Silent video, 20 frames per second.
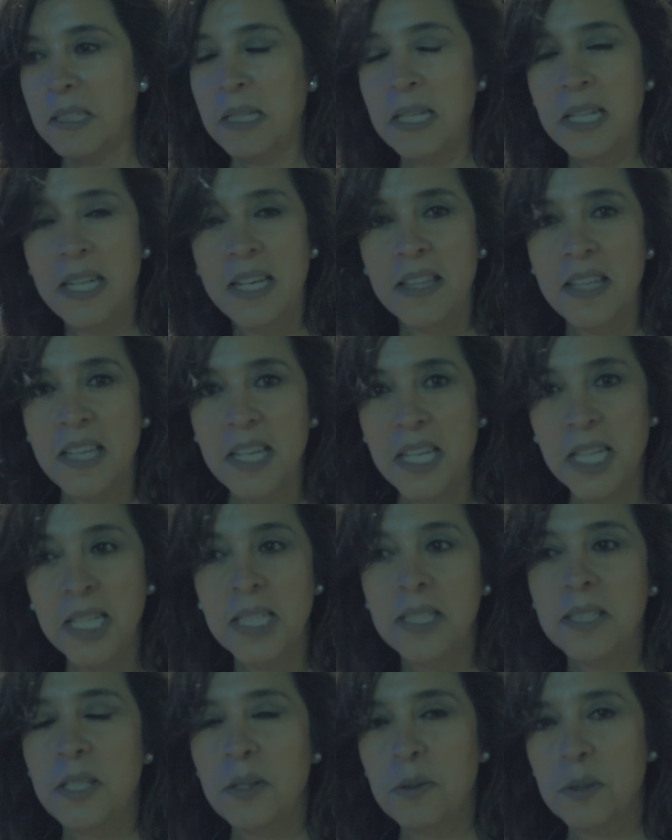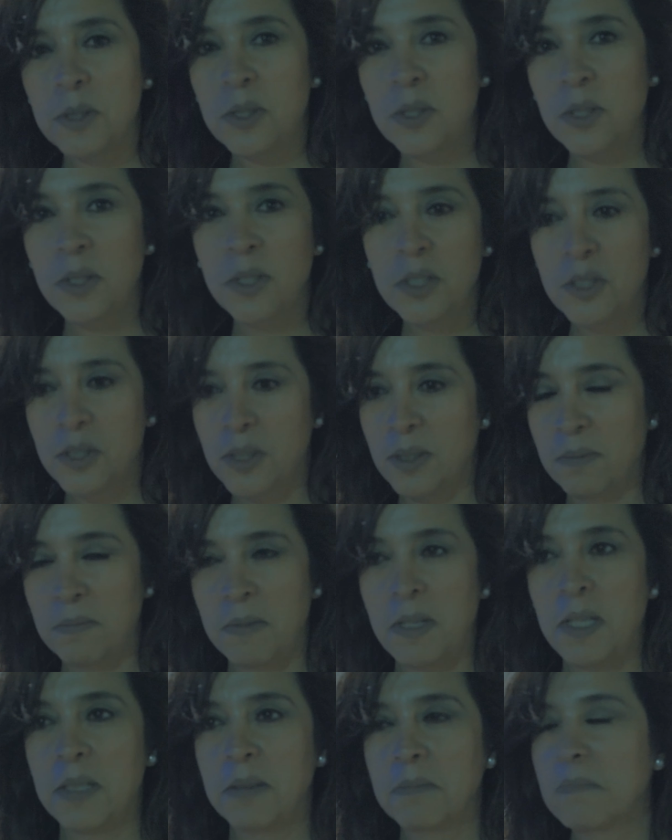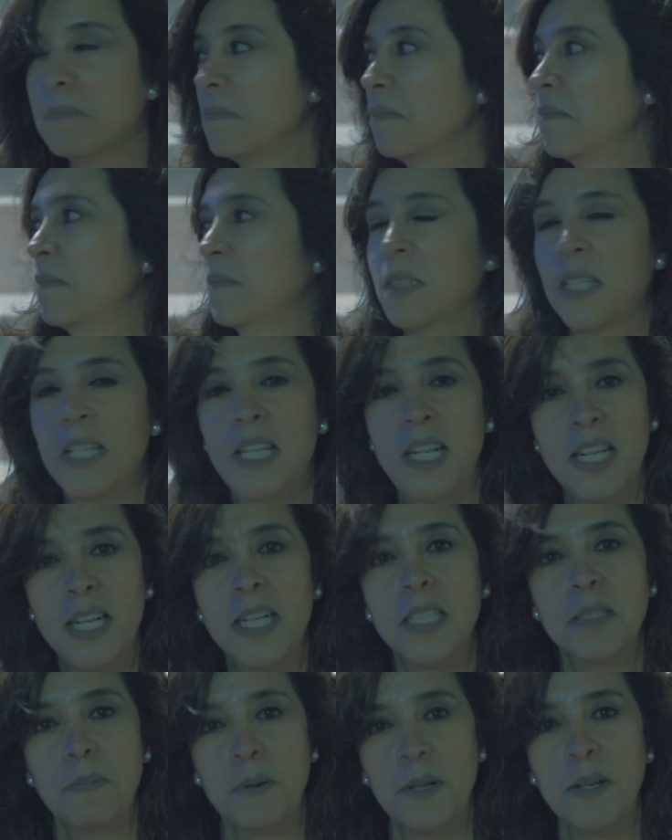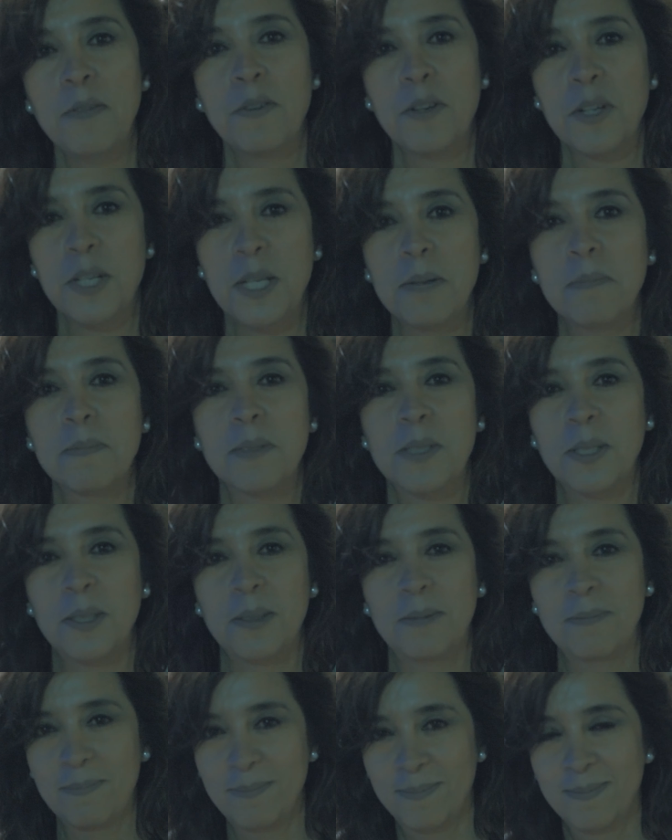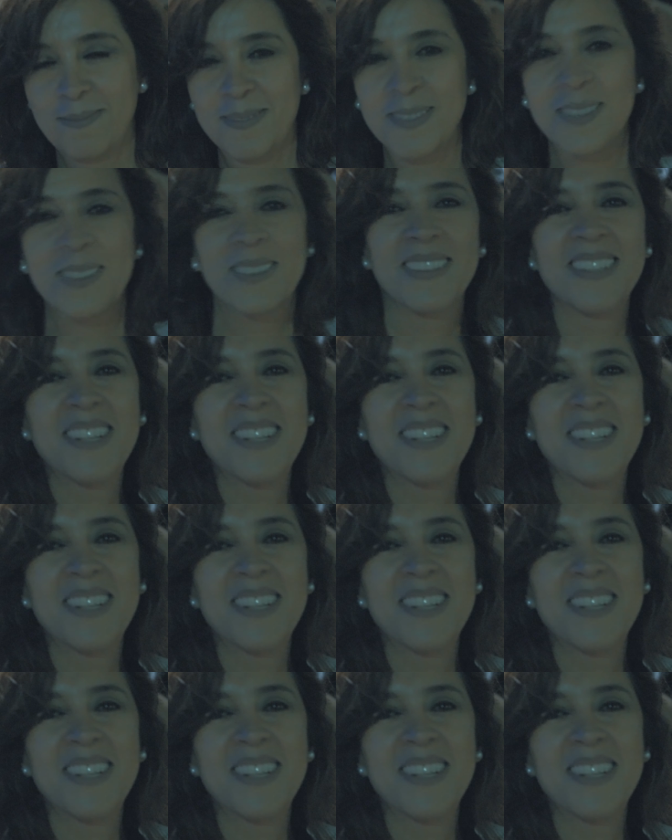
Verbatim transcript: And at the end, he was touched and he let us pray for him. So.